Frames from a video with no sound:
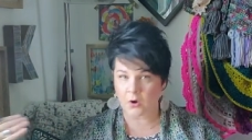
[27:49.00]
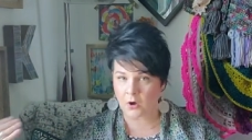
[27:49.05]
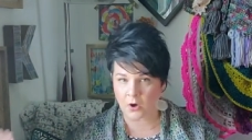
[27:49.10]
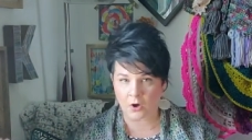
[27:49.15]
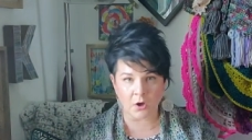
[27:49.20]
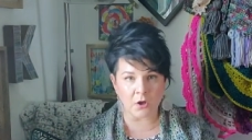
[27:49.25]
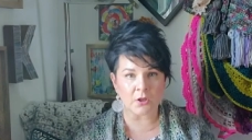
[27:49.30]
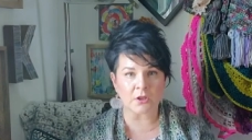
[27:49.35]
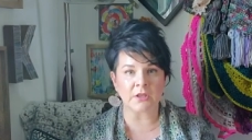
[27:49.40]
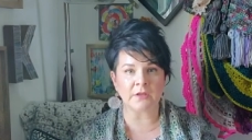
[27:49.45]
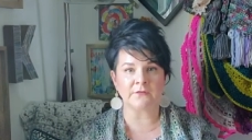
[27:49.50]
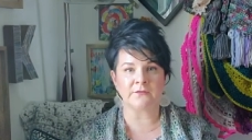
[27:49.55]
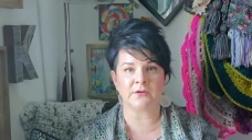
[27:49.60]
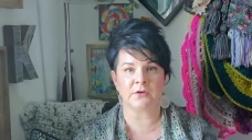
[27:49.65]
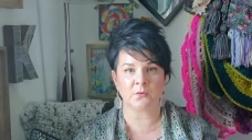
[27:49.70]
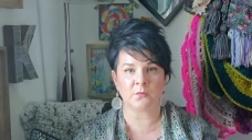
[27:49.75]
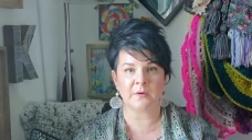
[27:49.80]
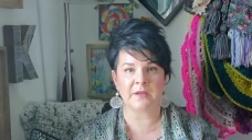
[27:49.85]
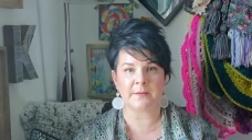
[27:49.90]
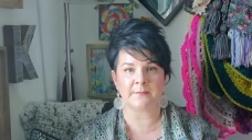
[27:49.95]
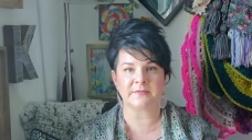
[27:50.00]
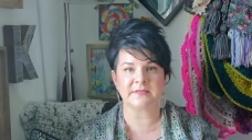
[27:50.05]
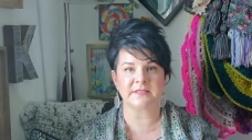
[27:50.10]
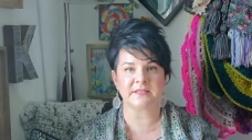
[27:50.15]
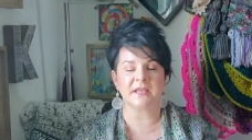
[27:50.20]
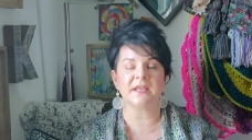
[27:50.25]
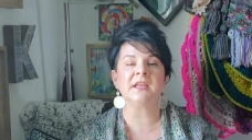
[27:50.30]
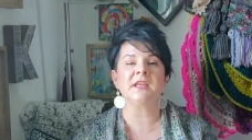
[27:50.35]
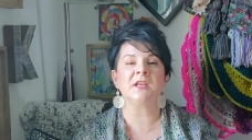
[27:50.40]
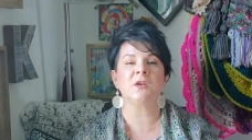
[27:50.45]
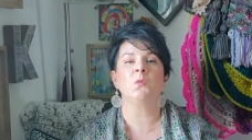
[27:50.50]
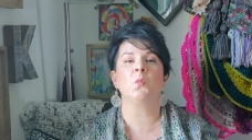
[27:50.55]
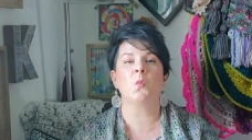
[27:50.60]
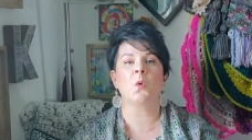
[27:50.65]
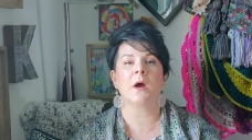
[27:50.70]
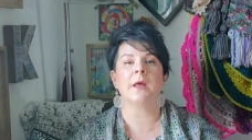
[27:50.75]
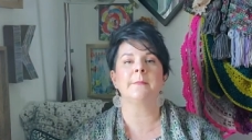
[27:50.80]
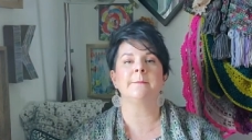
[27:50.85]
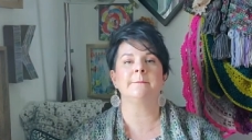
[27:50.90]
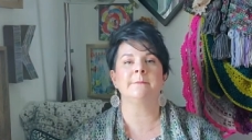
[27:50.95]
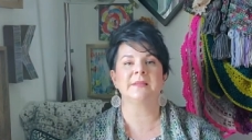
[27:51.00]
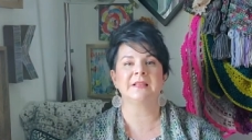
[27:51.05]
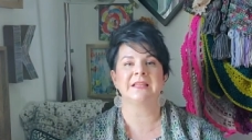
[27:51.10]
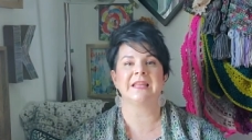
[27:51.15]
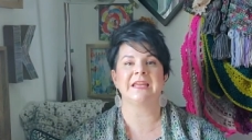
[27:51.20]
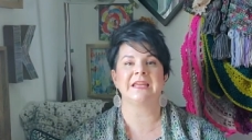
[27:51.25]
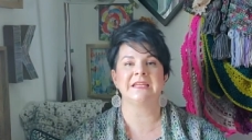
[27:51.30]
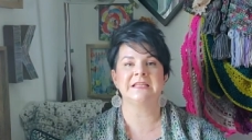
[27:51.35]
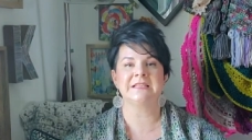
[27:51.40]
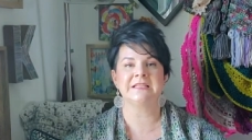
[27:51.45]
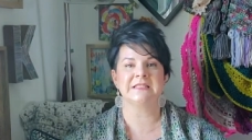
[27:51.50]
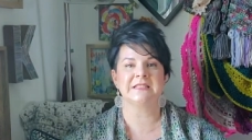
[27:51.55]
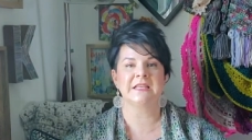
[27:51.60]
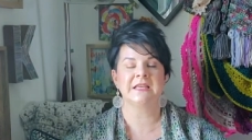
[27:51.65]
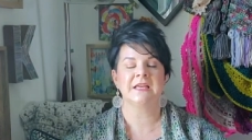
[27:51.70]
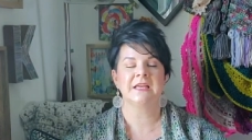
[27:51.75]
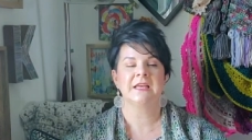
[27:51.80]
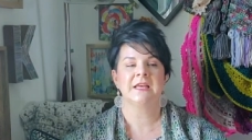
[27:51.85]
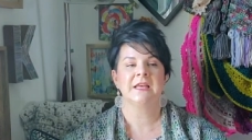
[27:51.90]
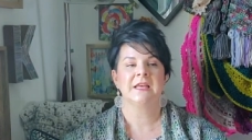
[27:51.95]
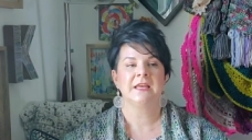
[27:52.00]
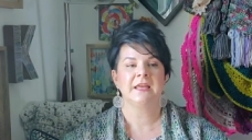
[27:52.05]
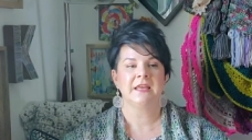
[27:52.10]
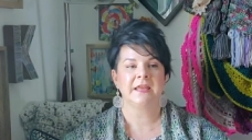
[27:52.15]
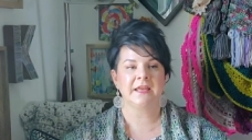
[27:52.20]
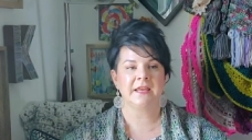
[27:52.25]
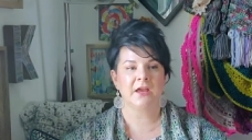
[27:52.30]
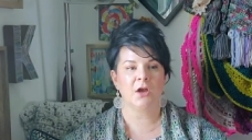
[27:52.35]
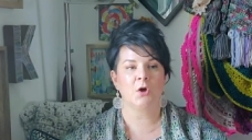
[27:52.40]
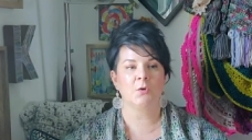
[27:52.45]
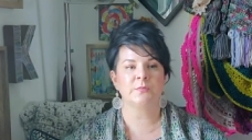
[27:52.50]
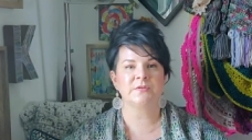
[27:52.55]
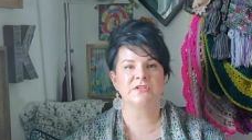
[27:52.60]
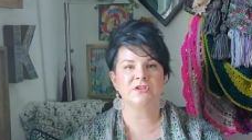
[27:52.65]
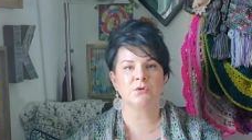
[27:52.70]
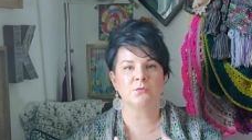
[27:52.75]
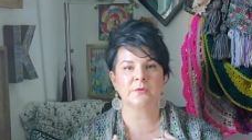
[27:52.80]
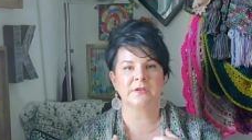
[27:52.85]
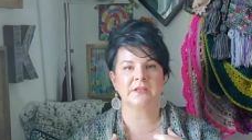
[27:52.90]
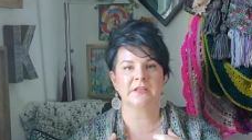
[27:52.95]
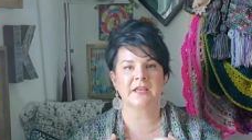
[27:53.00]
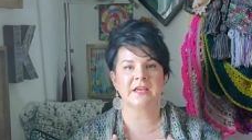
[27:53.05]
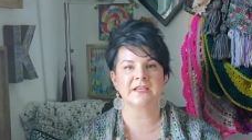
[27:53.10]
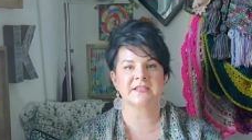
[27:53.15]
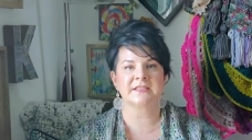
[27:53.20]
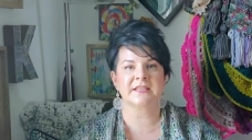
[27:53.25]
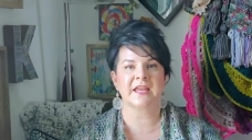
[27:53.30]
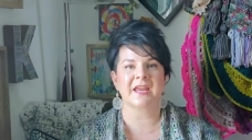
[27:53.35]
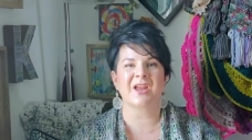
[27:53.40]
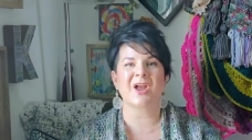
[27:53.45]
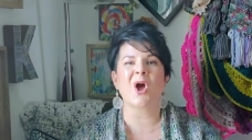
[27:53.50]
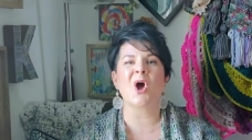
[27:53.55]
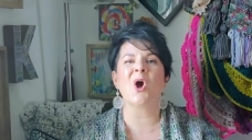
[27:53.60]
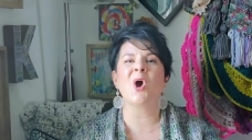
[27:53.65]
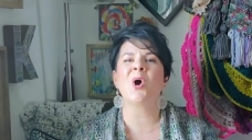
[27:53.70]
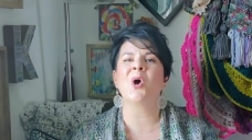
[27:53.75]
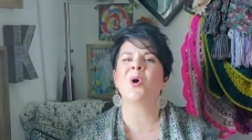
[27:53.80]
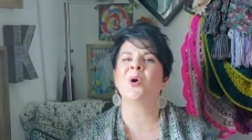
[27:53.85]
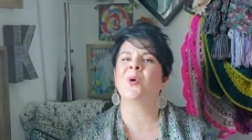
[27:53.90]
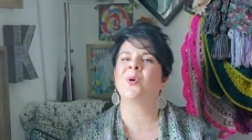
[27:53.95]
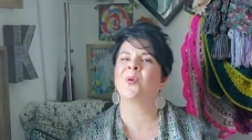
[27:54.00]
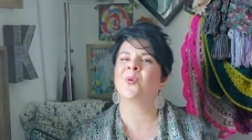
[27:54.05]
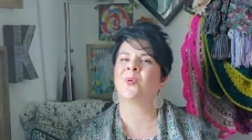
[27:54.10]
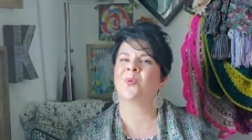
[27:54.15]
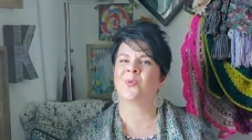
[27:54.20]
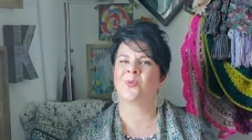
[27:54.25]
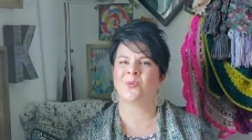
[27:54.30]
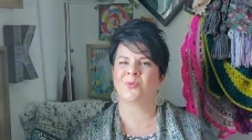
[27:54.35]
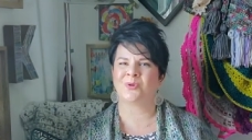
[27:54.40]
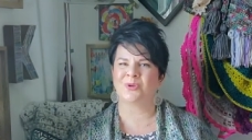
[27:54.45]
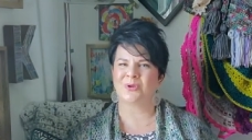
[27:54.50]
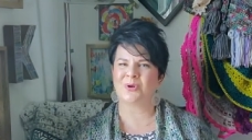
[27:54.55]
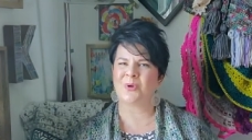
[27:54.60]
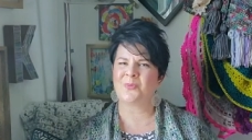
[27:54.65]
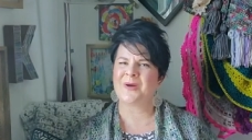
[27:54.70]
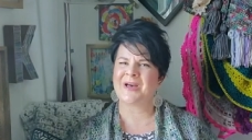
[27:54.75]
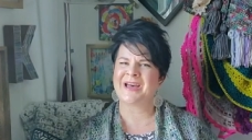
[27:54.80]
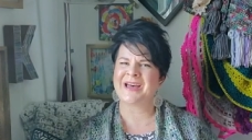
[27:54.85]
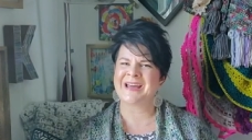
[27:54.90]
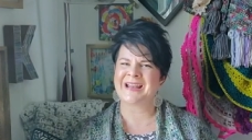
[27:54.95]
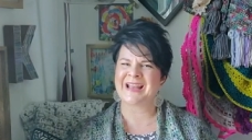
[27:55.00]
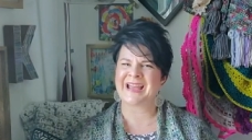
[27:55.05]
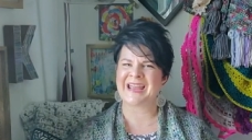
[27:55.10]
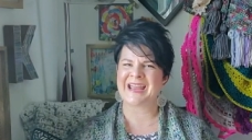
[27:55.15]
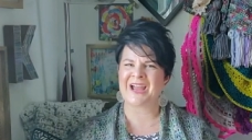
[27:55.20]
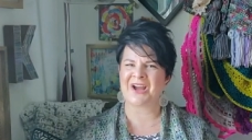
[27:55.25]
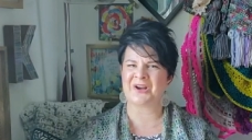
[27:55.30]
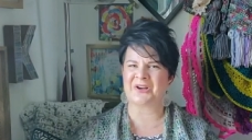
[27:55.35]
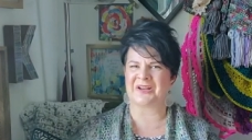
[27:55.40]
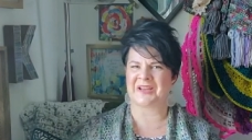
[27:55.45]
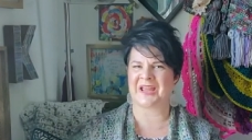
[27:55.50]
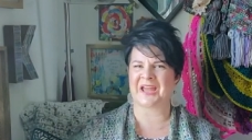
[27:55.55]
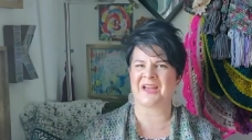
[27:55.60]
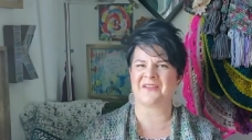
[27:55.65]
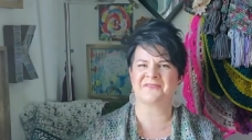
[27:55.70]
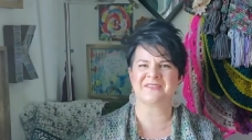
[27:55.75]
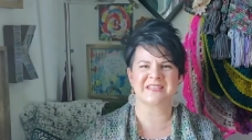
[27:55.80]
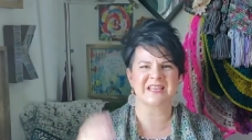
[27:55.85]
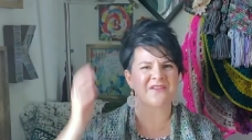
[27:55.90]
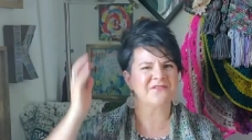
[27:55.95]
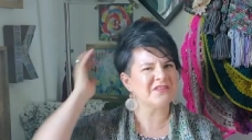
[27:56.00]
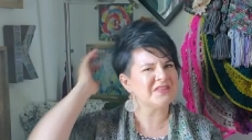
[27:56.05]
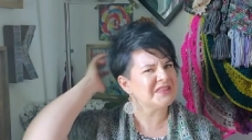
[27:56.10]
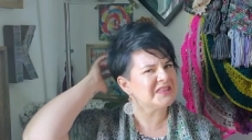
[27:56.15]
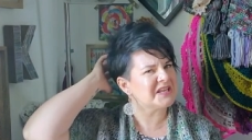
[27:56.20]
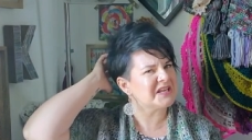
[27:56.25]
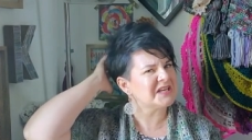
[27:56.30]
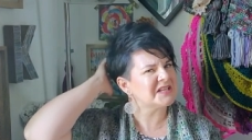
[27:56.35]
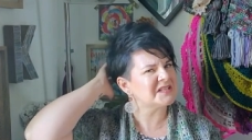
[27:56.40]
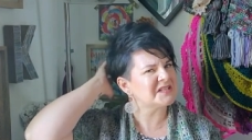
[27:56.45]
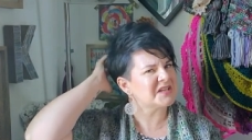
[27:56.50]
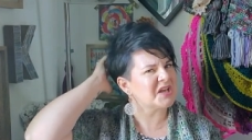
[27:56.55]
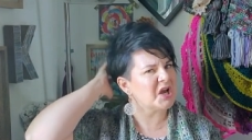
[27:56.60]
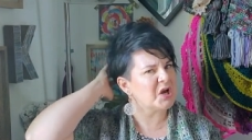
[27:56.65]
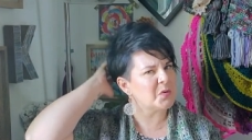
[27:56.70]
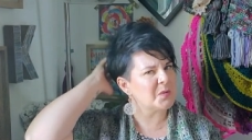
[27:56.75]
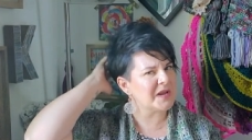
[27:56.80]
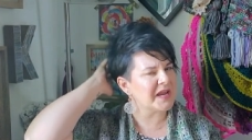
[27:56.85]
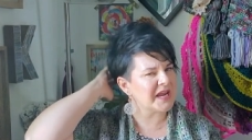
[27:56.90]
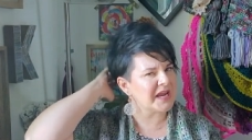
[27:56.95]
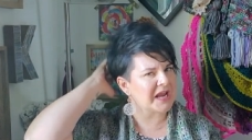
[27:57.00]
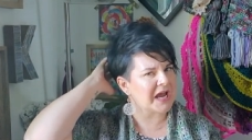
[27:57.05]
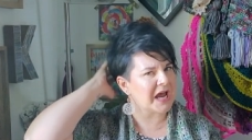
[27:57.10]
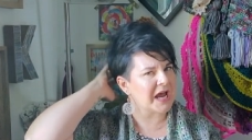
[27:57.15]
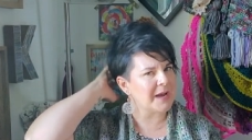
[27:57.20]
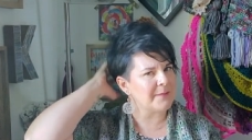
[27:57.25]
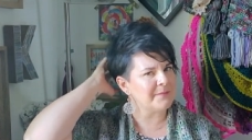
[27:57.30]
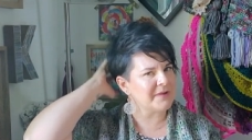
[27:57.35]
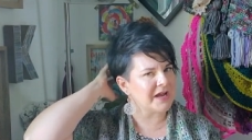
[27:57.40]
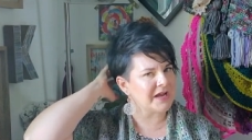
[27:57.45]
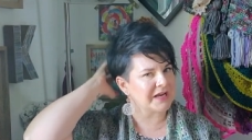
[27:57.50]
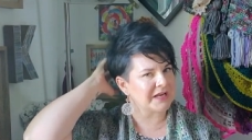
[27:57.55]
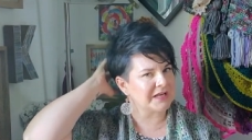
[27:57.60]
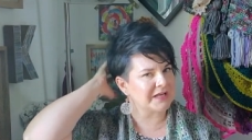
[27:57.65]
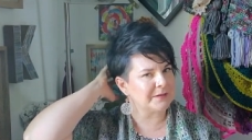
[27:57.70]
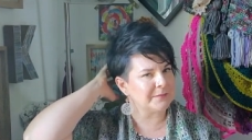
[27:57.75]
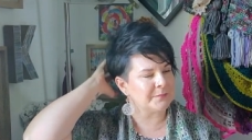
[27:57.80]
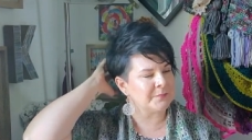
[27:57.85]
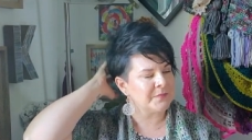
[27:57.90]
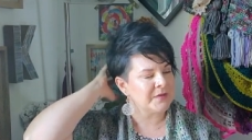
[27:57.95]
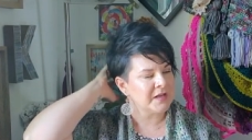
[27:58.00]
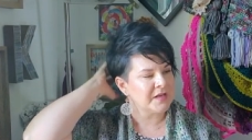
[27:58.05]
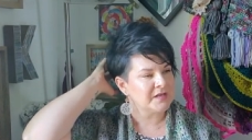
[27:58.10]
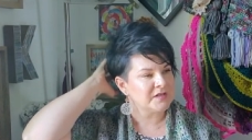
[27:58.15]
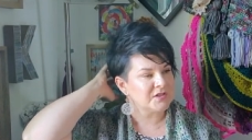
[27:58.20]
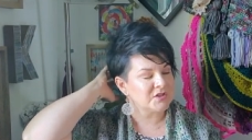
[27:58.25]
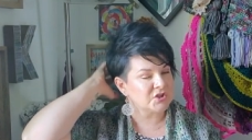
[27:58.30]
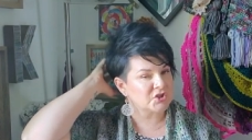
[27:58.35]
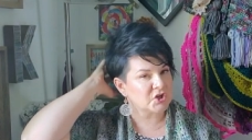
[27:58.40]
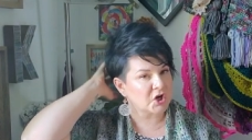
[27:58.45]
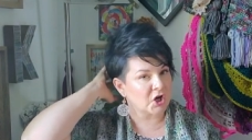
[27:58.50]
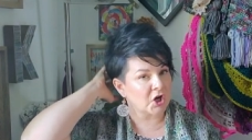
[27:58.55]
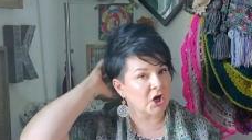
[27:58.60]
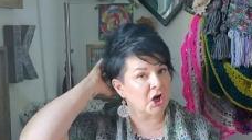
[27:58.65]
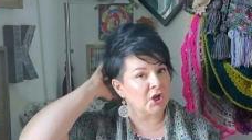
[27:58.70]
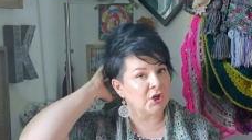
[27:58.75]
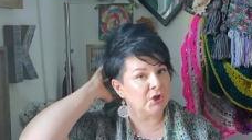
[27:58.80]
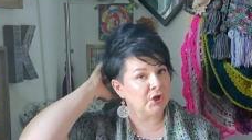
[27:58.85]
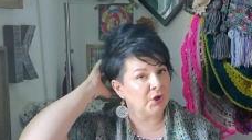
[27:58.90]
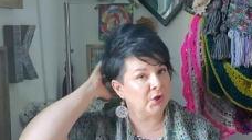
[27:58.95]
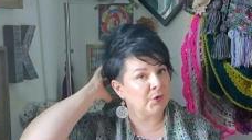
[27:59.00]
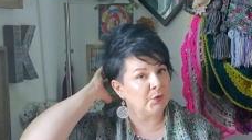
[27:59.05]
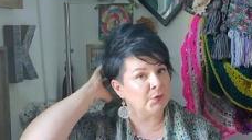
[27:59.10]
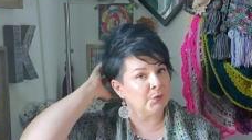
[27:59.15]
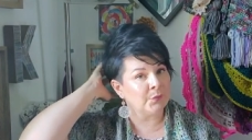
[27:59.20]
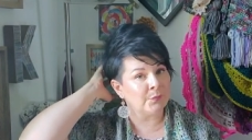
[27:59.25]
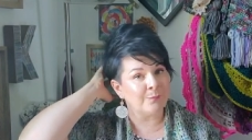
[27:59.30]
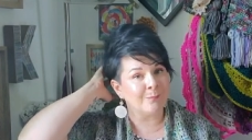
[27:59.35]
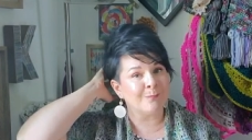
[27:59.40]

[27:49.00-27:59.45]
all of your WIPs in one place, it helps you realize like, oh, you know what? I already have seven things going. I'm not going to start a new